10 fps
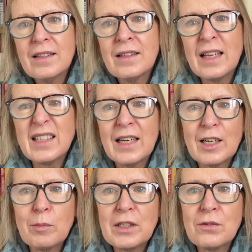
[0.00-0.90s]
there's a
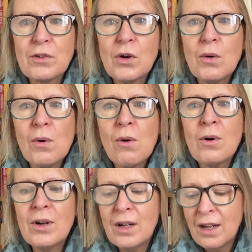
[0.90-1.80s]
little bit of
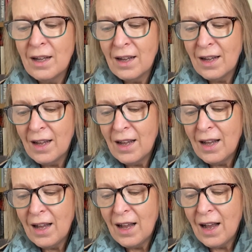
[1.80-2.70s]
gore.
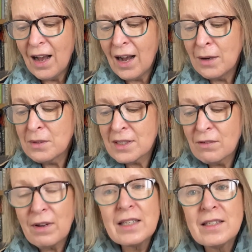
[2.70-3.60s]
I was
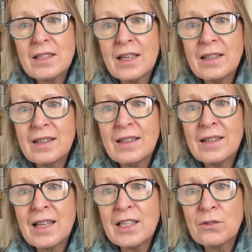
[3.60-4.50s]
invested in
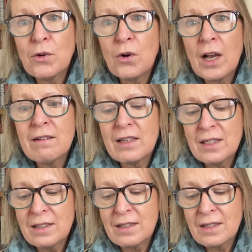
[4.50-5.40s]
these four
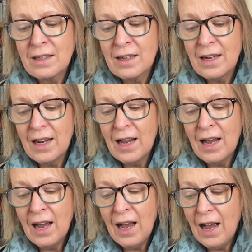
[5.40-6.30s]
characters
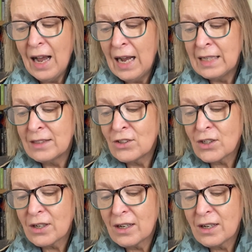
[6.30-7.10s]
and